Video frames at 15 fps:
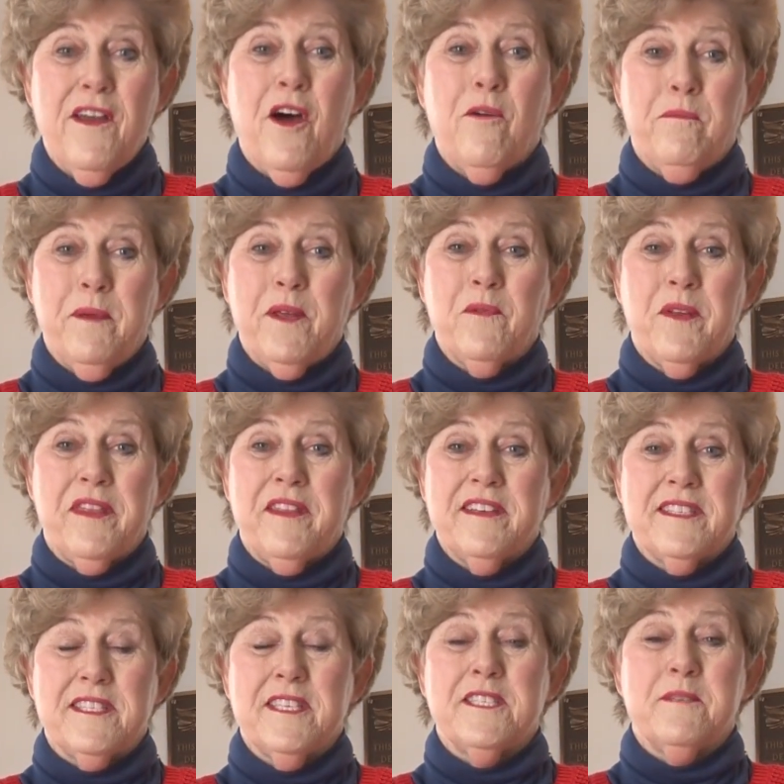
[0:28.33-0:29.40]
helping with
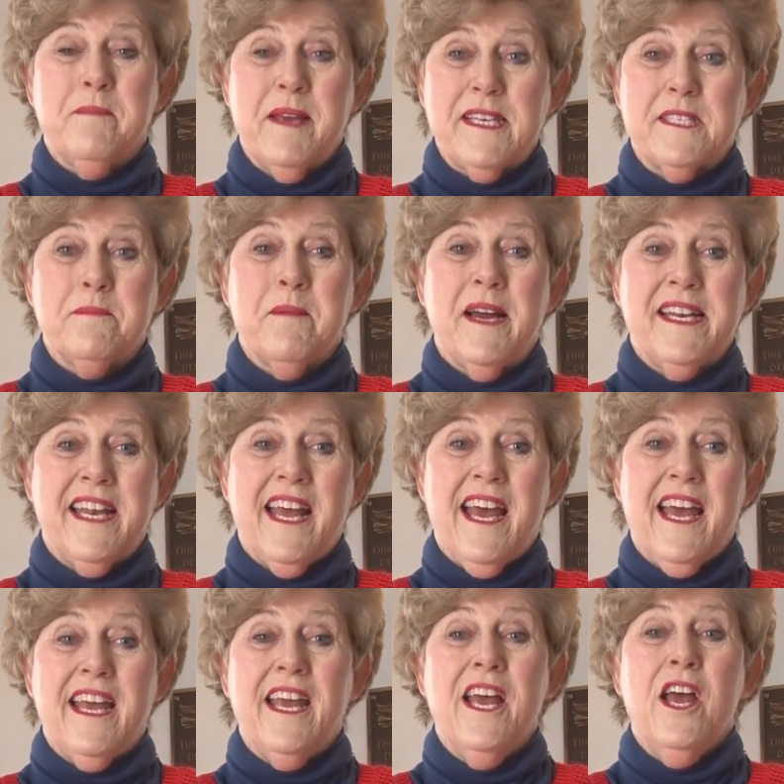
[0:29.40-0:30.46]
this. This makes my
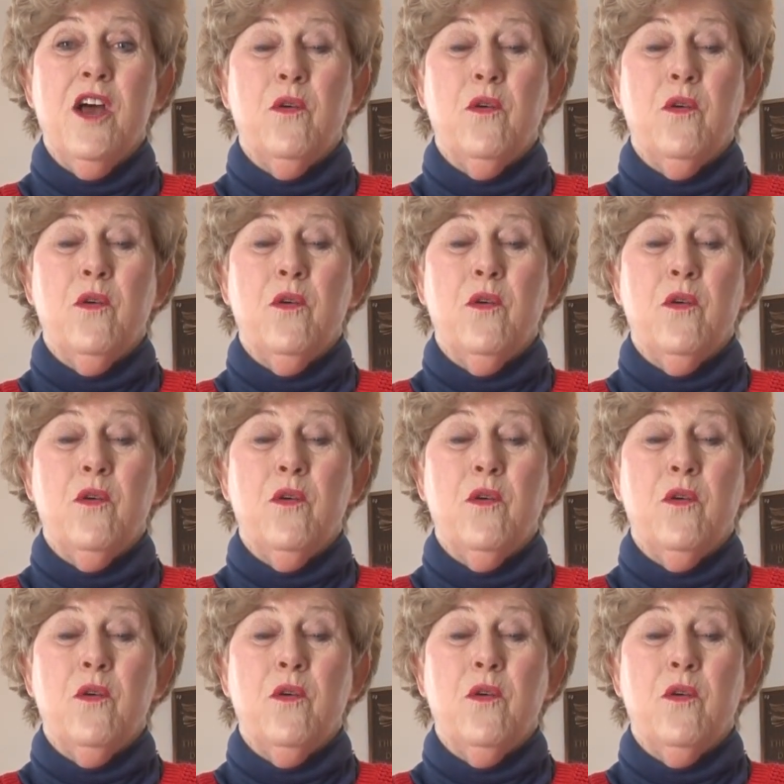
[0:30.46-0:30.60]
day.